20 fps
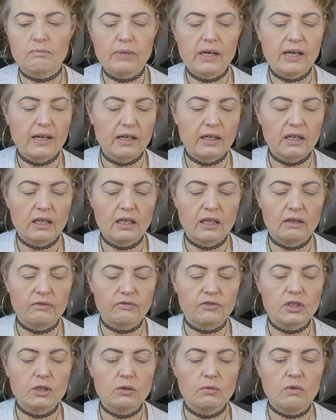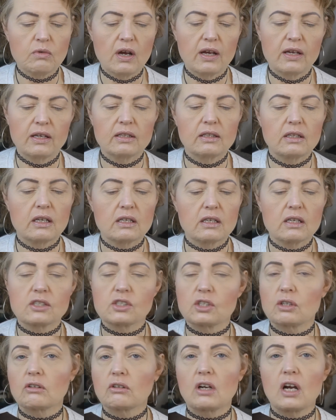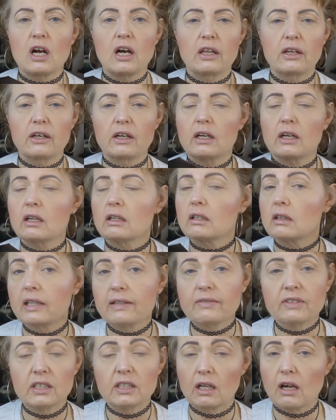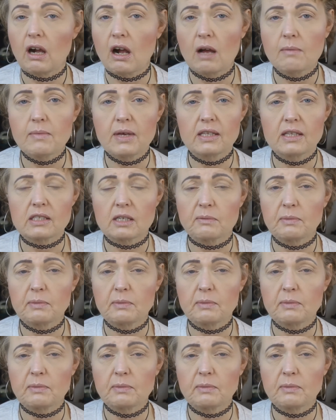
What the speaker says: but if you want a certain color, leave it in the comments.